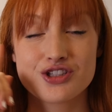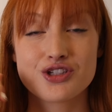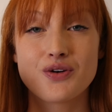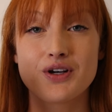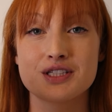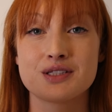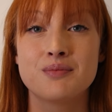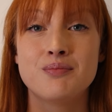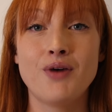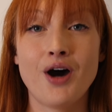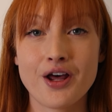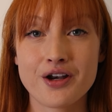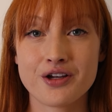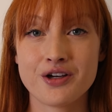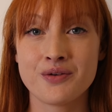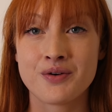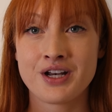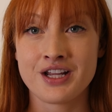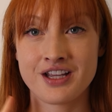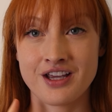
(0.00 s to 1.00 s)
So as a
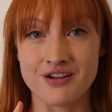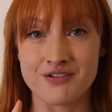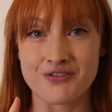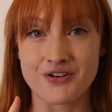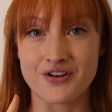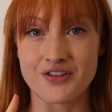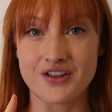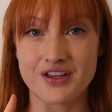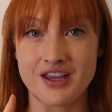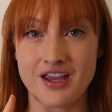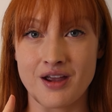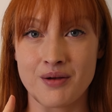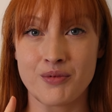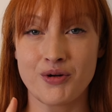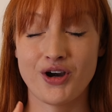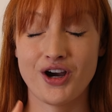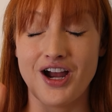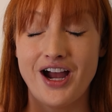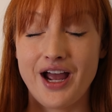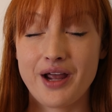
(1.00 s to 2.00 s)
model, when I get in front of the
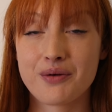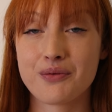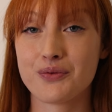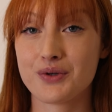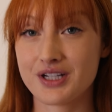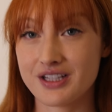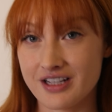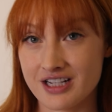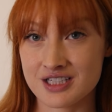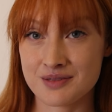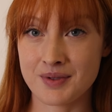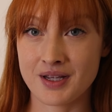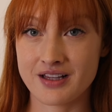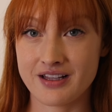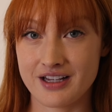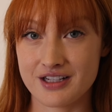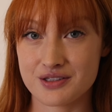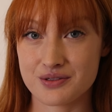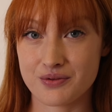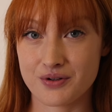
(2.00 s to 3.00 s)
camera, I realize my
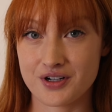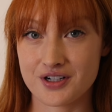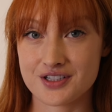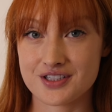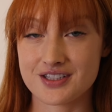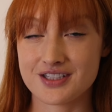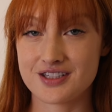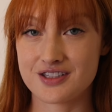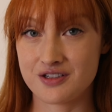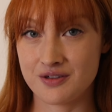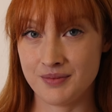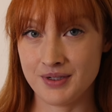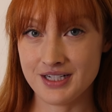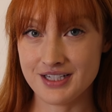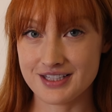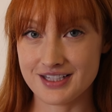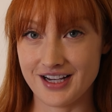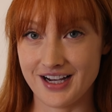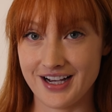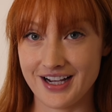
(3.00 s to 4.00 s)
light source is to
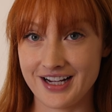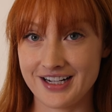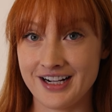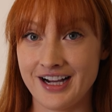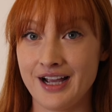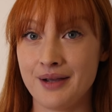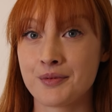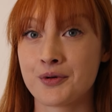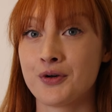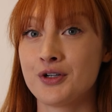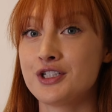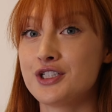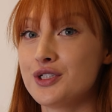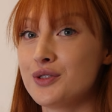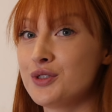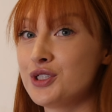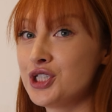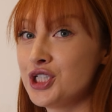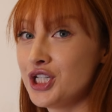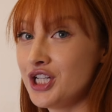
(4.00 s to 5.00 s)
my side. I'm going
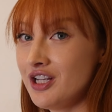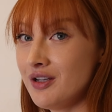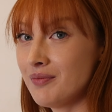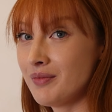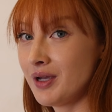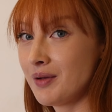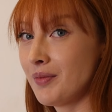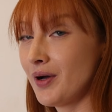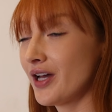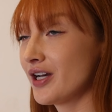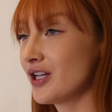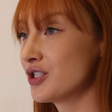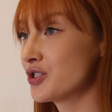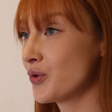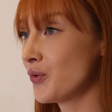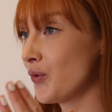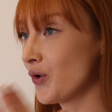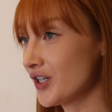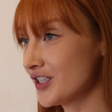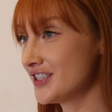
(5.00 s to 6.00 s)
to cheat my body
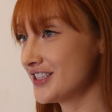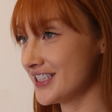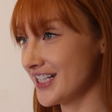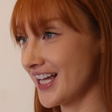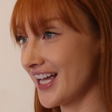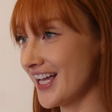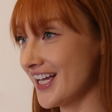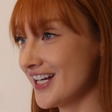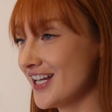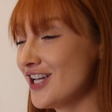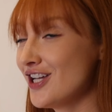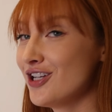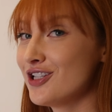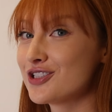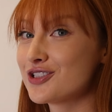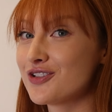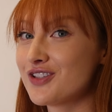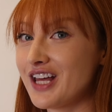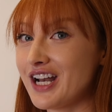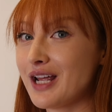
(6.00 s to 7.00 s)
towards it
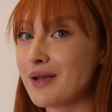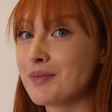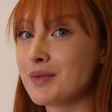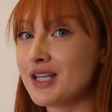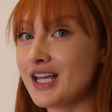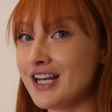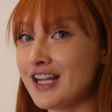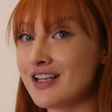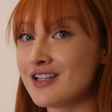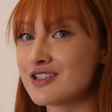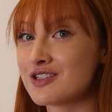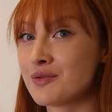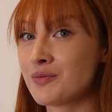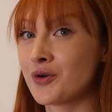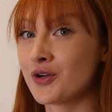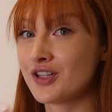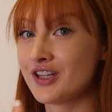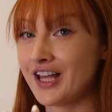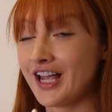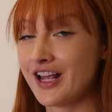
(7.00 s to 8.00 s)
so that I'm getting some
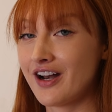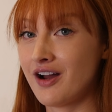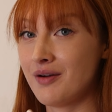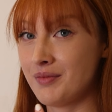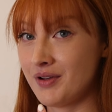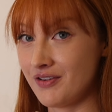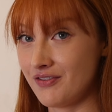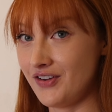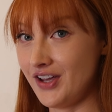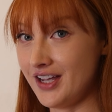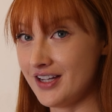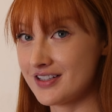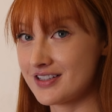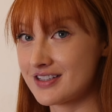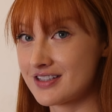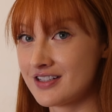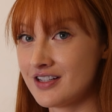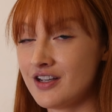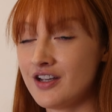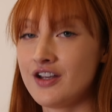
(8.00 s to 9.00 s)
more light on my
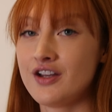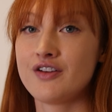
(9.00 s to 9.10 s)
face.